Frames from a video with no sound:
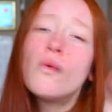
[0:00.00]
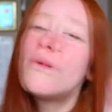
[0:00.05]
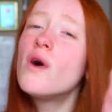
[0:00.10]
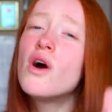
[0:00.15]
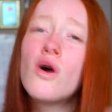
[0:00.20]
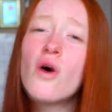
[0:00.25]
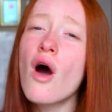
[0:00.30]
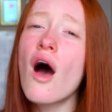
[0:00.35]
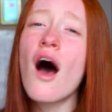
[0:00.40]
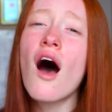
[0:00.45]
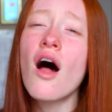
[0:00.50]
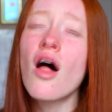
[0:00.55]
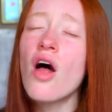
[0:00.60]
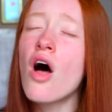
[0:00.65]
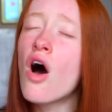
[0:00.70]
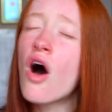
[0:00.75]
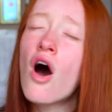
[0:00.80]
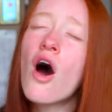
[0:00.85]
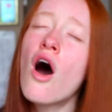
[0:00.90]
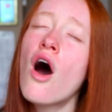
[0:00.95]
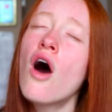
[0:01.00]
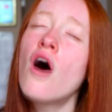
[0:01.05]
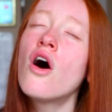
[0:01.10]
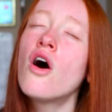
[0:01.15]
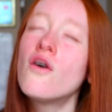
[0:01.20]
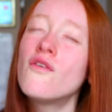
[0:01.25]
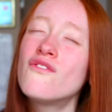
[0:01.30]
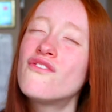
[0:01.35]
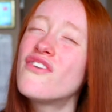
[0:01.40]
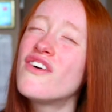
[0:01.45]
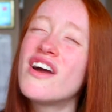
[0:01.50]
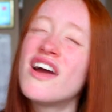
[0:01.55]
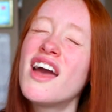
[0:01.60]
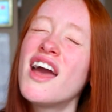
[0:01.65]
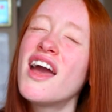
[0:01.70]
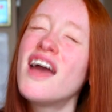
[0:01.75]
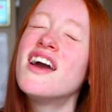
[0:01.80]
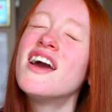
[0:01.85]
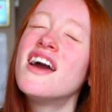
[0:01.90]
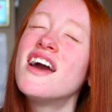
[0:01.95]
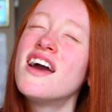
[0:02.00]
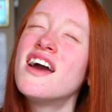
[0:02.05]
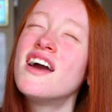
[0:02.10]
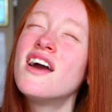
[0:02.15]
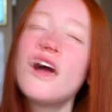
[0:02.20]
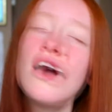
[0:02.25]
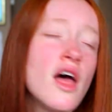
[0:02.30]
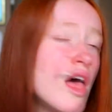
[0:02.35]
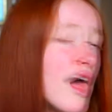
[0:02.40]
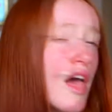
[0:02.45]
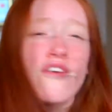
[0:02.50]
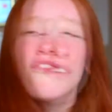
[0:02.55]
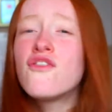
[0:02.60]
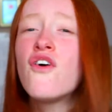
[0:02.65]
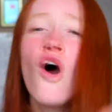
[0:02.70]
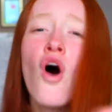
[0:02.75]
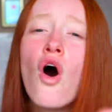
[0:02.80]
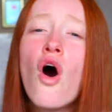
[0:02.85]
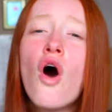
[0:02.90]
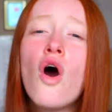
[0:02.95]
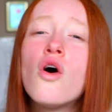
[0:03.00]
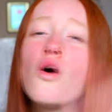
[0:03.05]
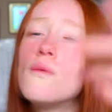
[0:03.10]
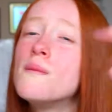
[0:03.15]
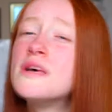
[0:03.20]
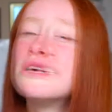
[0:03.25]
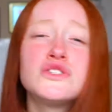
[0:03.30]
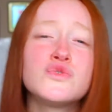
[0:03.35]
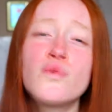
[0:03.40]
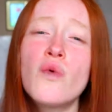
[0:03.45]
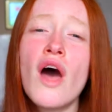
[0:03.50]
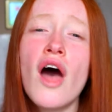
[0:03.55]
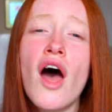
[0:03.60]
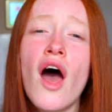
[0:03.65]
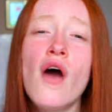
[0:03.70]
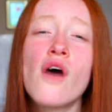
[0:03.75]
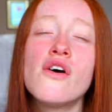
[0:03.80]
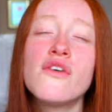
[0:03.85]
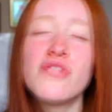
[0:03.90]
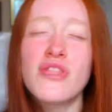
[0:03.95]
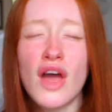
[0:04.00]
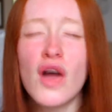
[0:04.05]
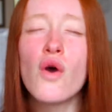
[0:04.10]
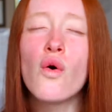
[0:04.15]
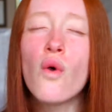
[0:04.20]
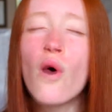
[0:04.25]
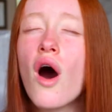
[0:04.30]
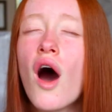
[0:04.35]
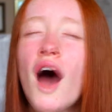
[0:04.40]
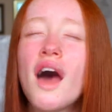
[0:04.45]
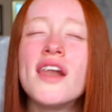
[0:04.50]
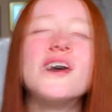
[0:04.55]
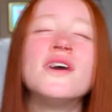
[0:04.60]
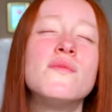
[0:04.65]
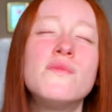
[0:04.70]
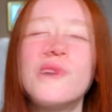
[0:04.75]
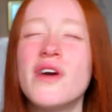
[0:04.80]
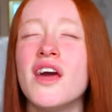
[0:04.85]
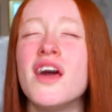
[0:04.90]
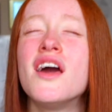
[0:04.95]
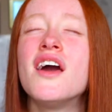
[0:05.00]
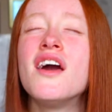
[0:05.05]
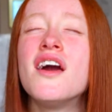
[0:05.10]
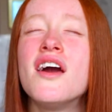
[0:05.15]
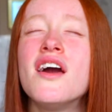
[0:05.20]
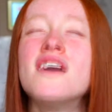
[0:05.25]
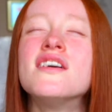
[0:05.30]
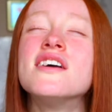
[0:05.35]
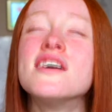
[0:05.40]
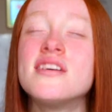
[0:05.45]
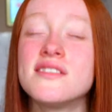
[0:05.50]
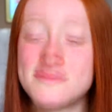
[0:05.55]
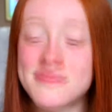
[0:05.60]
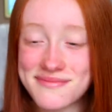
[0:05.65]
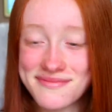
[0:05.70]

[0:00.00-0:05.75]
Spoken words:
We're all home free. If home is where they wanna be.